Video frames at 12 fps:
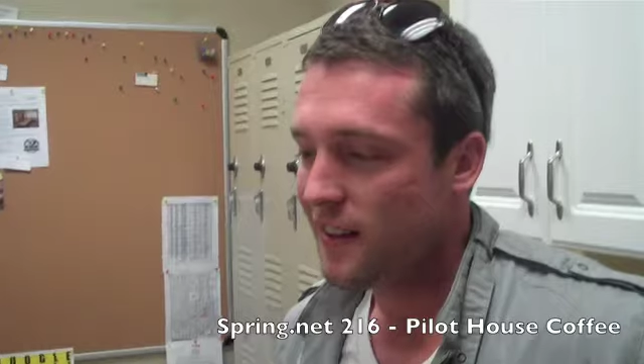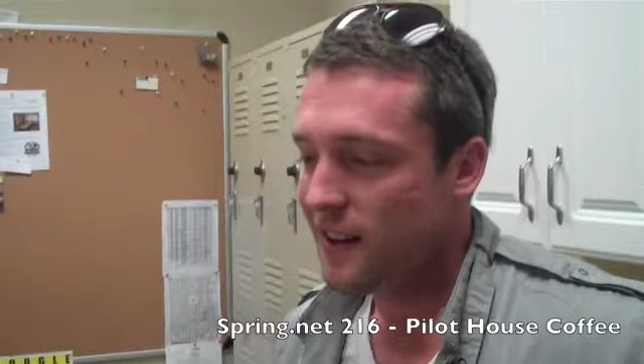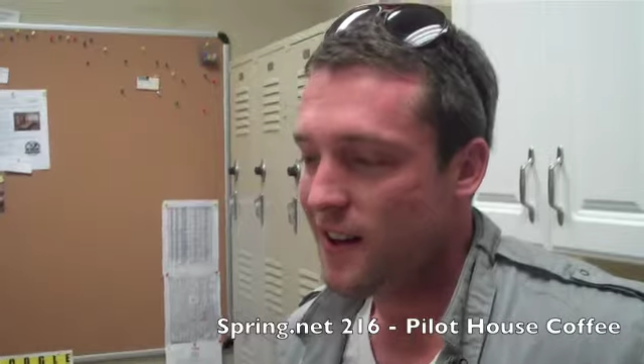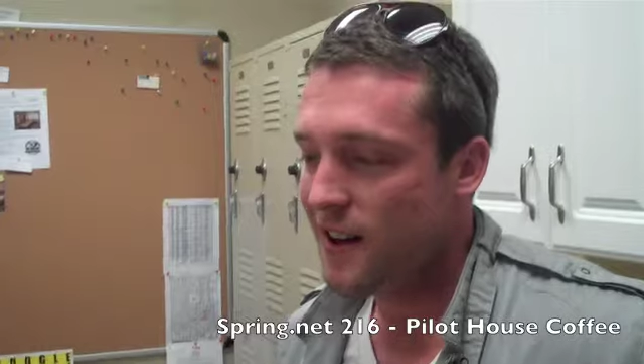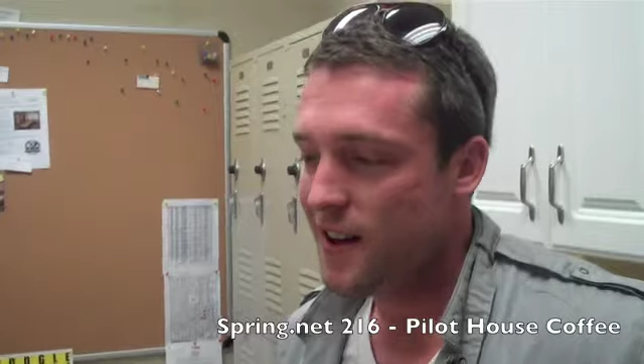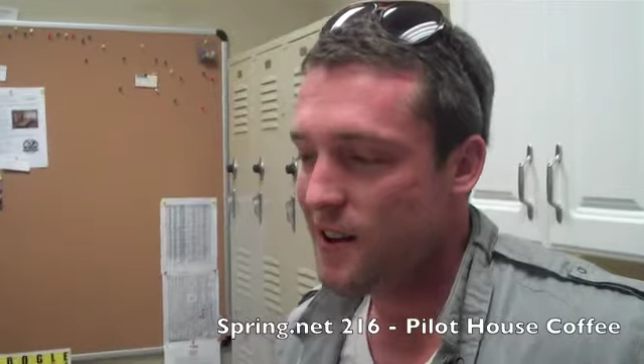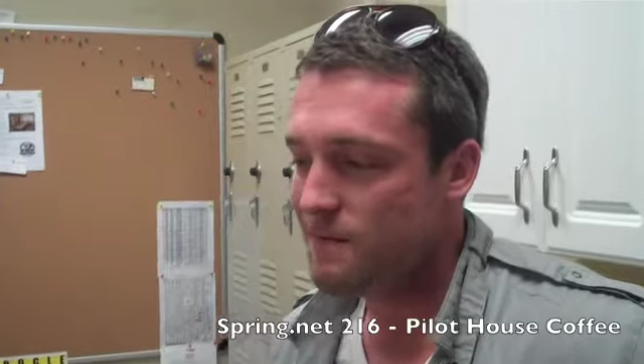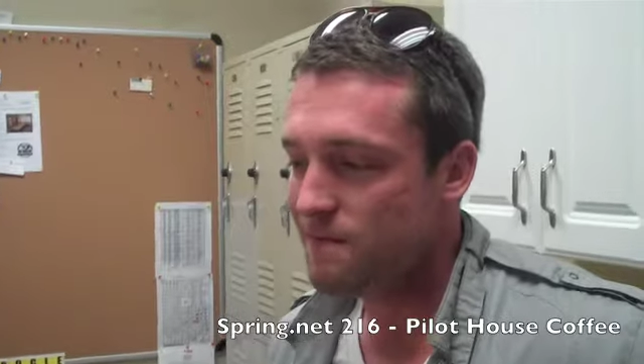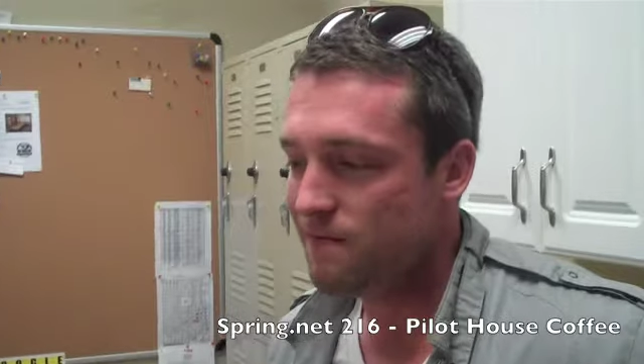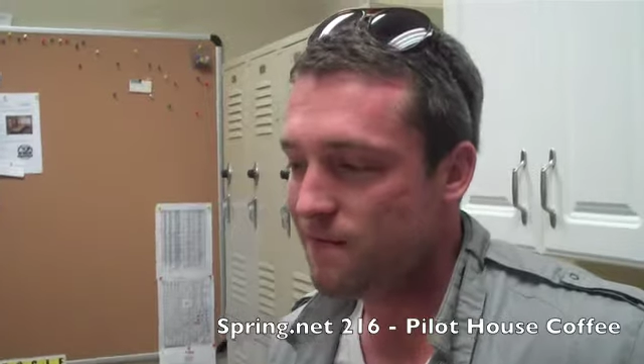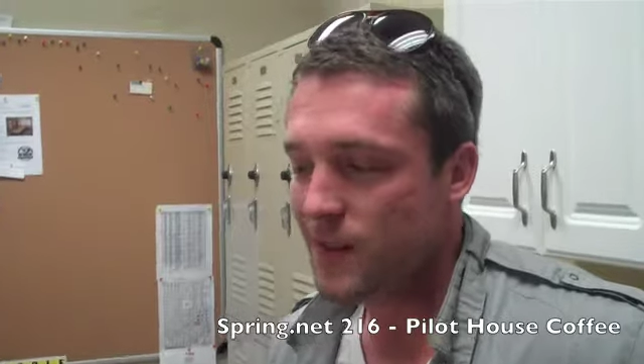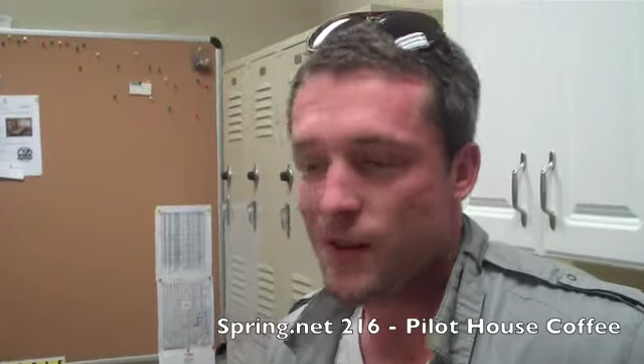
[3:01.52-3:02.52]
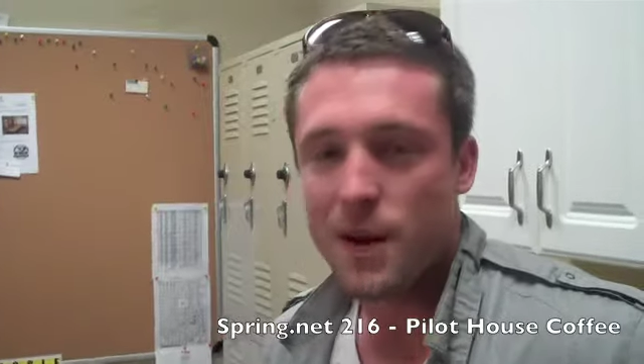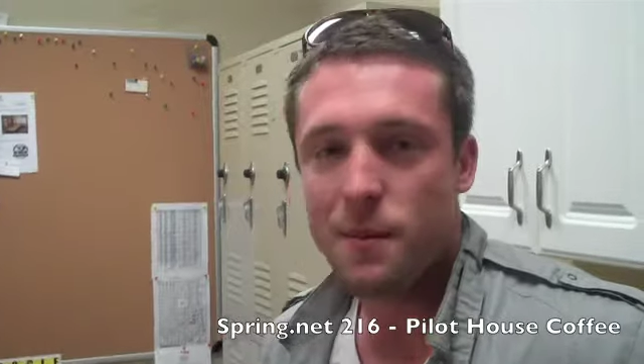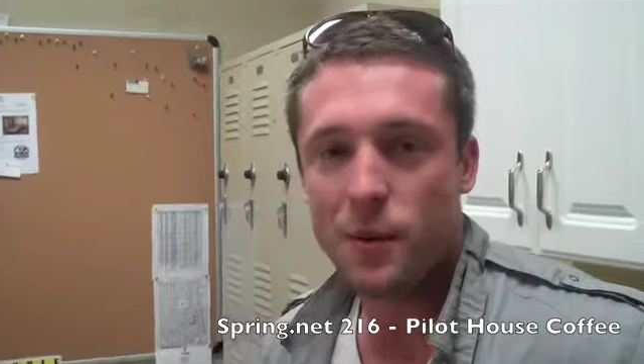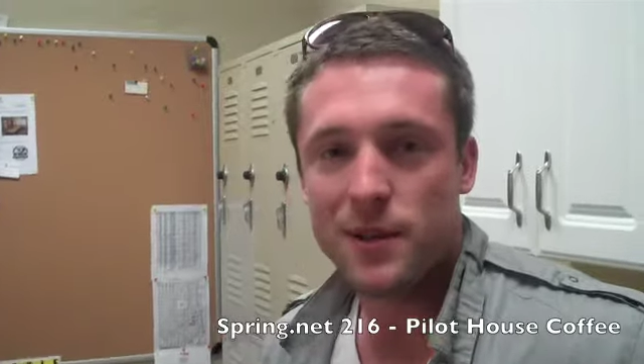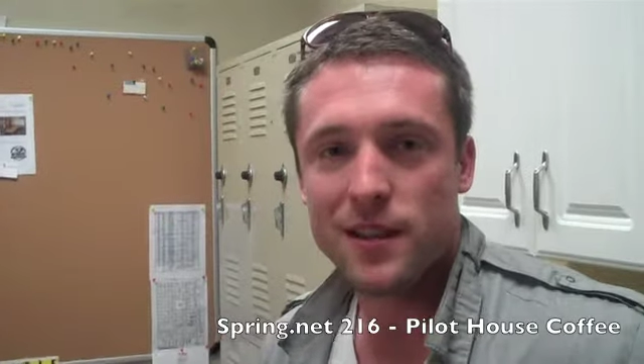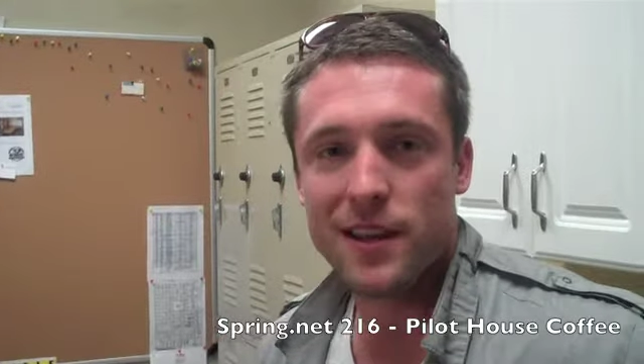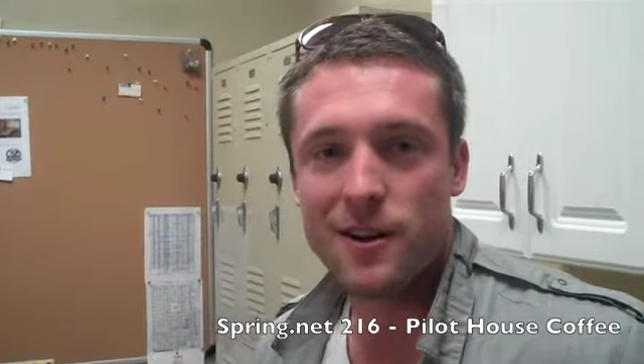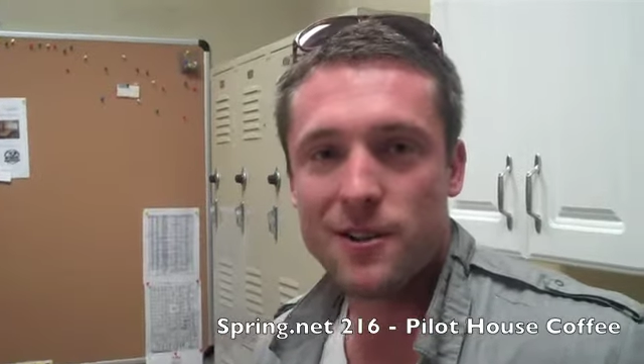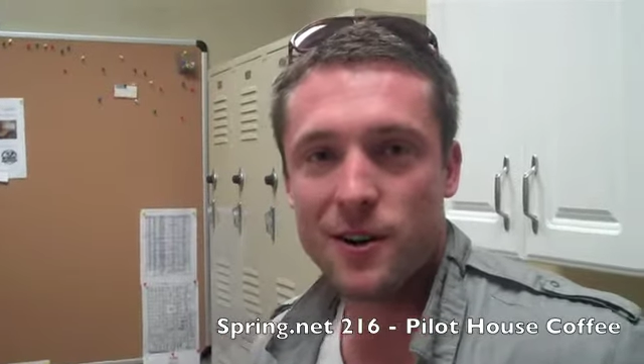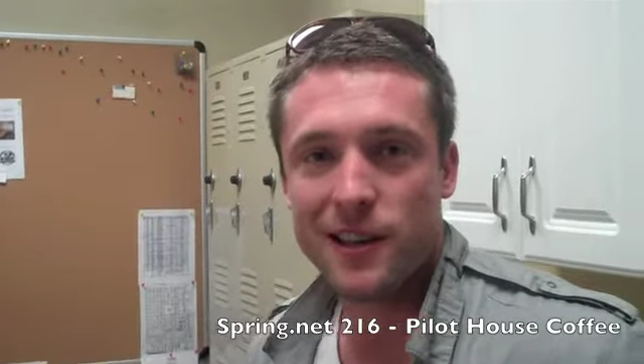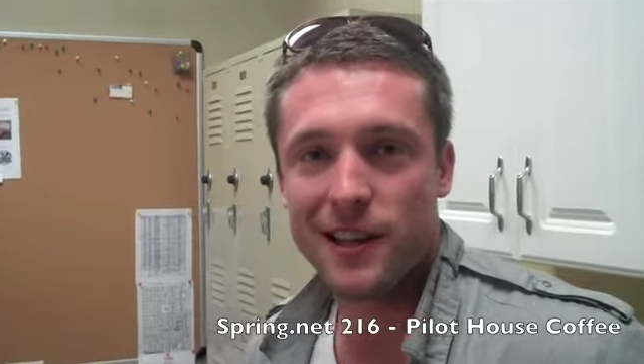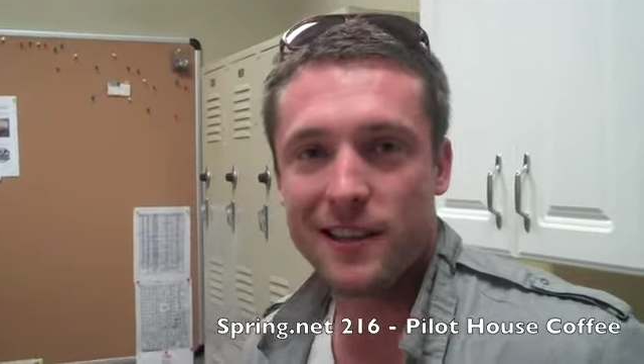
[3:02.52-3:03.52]
And, a couple weeks later, I
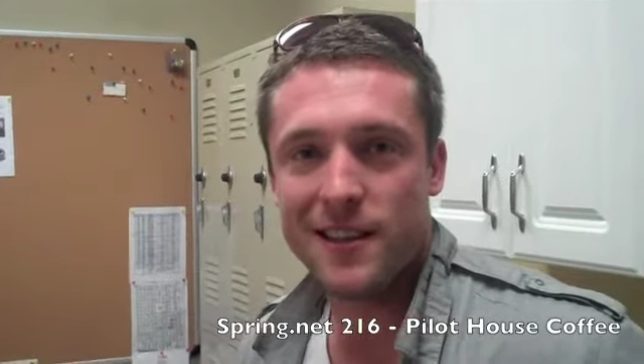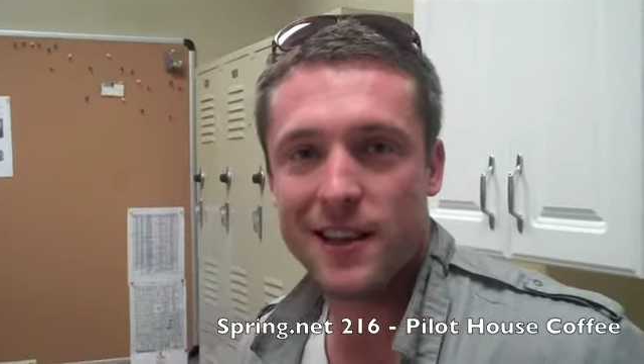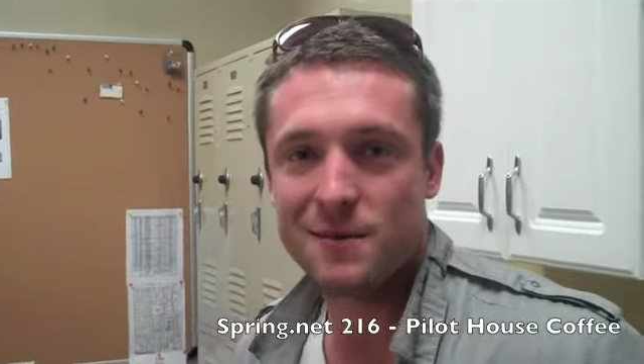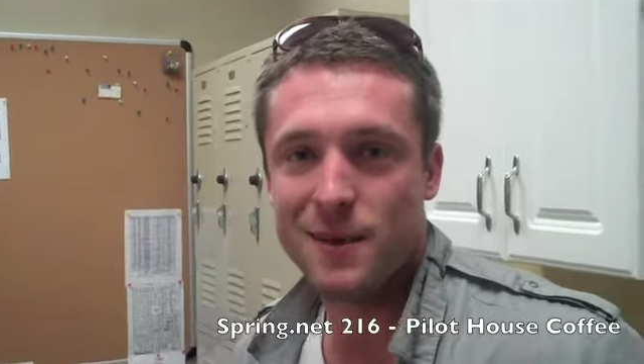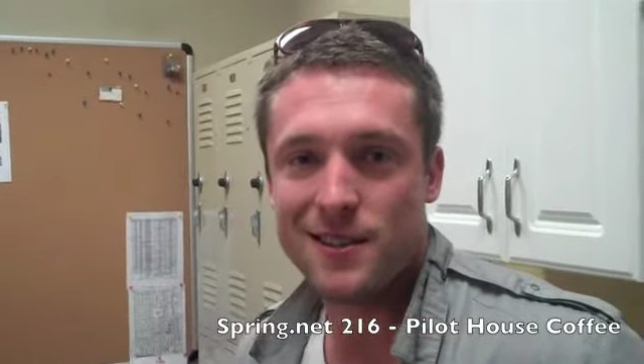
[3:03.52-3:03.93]
started getting text